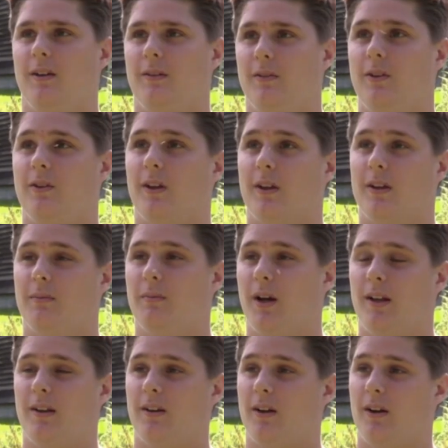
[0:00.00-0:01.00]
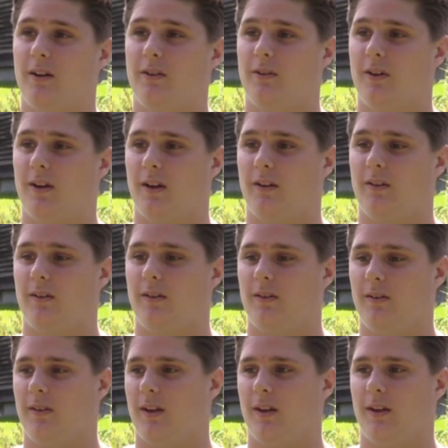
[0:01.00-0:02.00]
would you like to buy the Conjuring house?
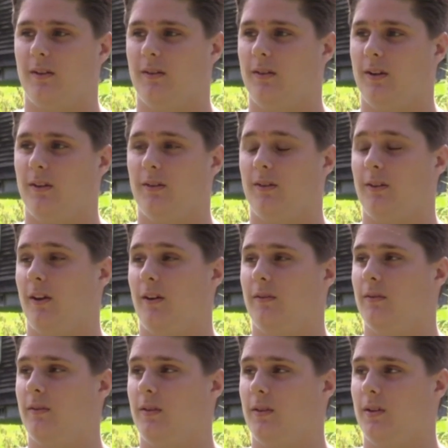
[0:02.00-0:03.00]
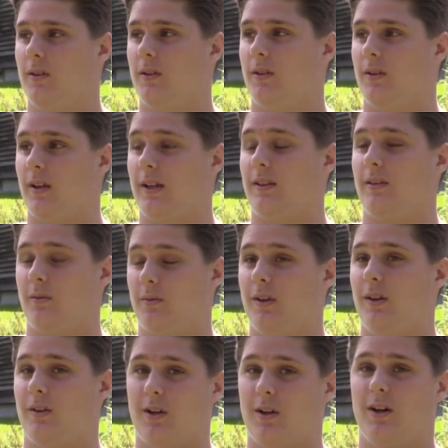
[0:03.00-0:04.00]
You think to yourself, like the
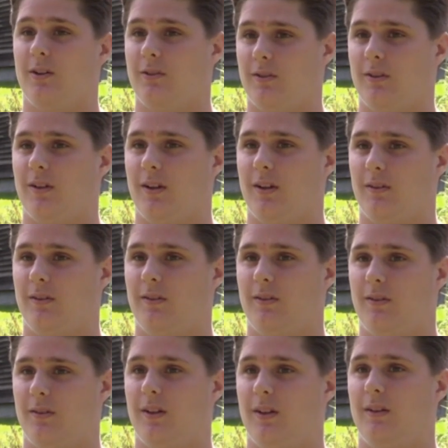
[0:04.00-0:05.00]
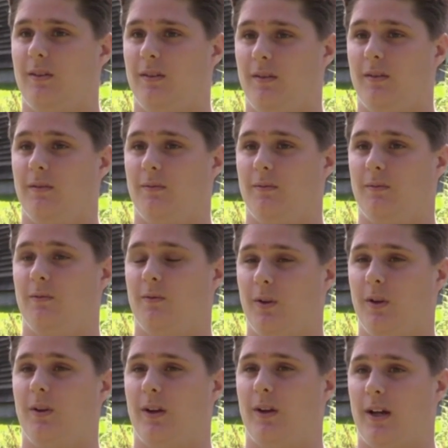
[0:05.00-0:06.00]
real Conjuring house, like the
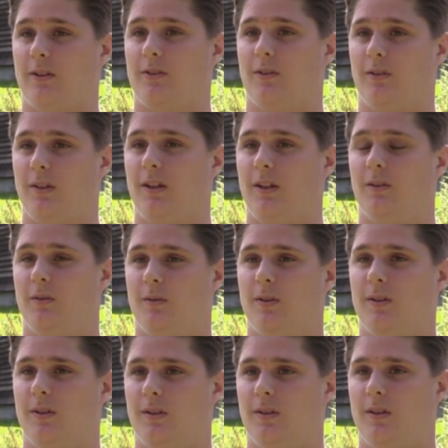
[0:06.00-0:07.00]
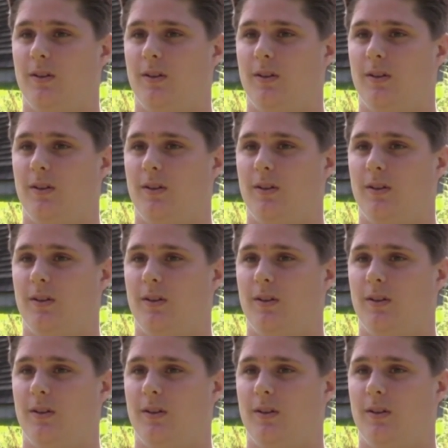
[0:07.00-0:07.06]
real actual deal one.